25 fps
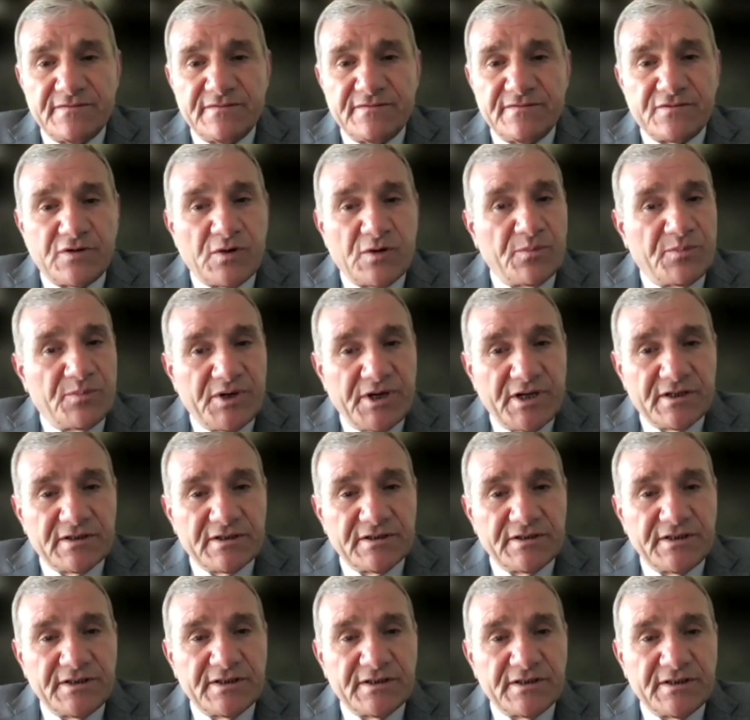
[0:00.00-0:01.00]
from
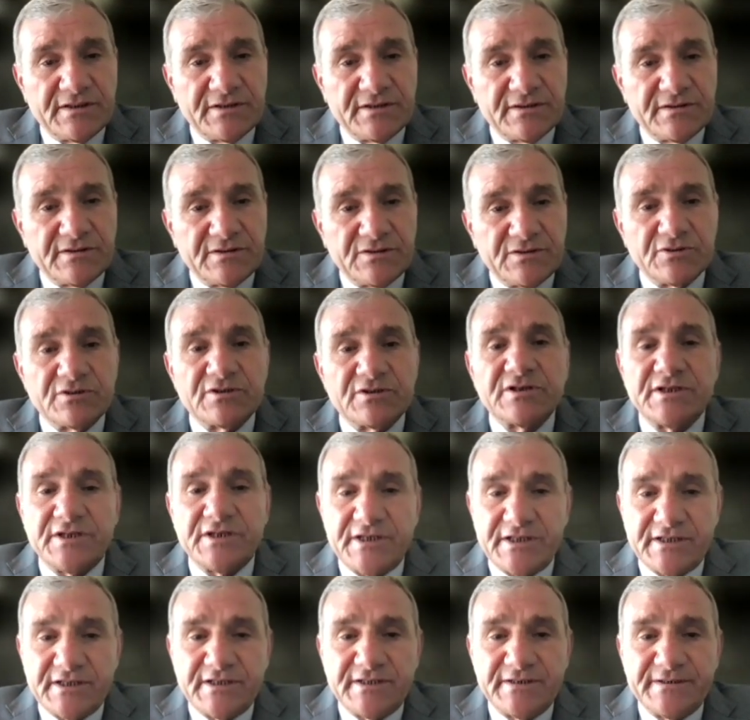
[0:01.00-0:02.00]
preclinical to
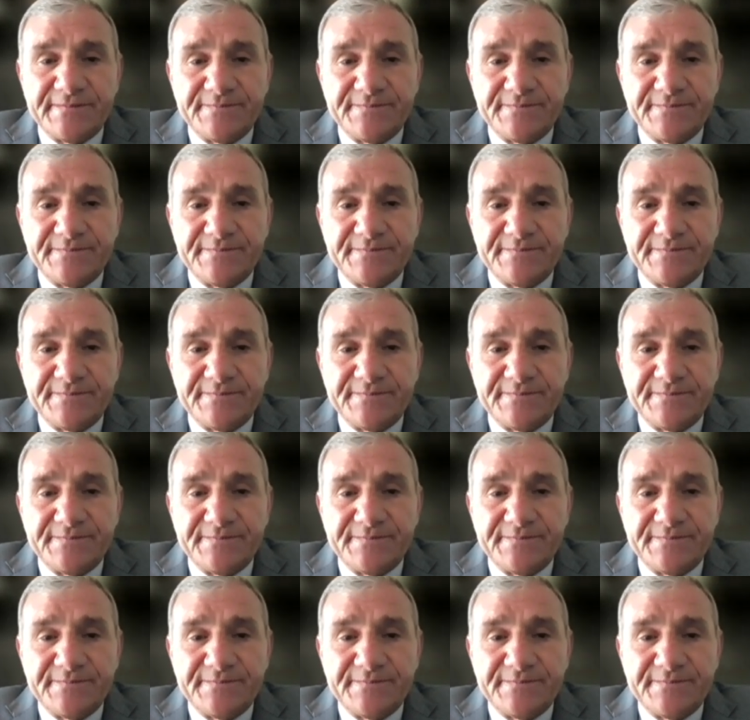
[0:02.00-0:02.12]
clinical.